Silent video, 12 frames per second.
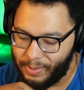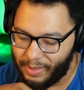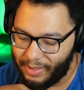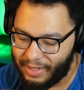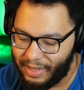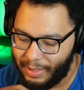
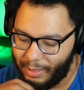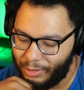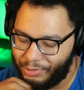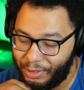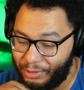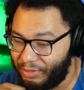Okay, it
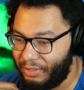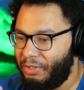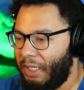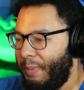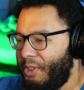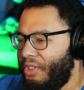was so,
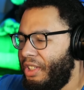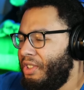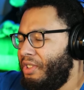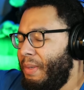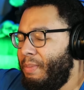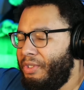such
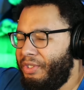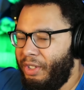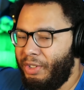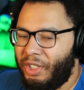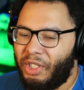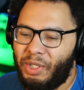a simple
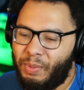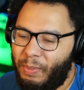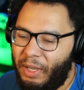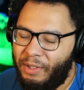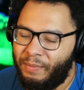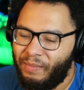solution. Just
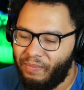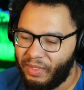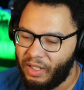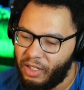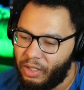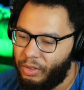put
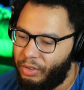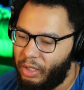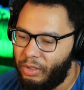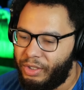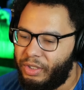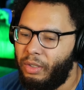
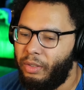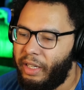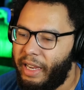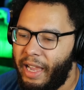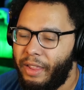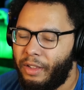those two
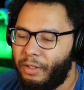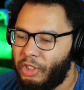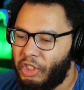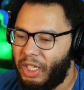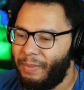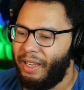together,
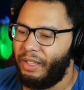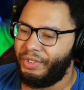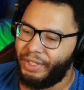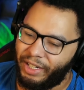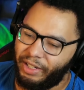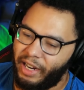Jimmy and
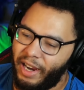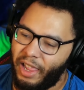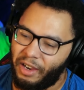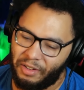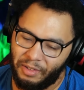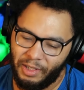Sarah
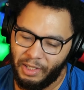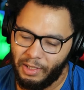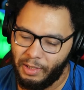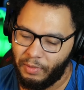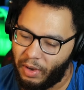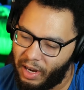together.
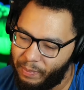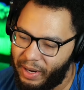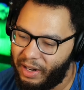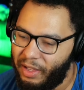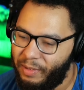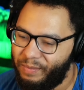And
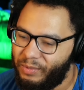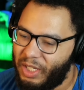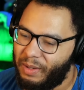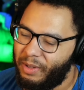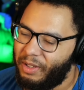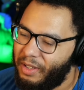apparently, Jimmy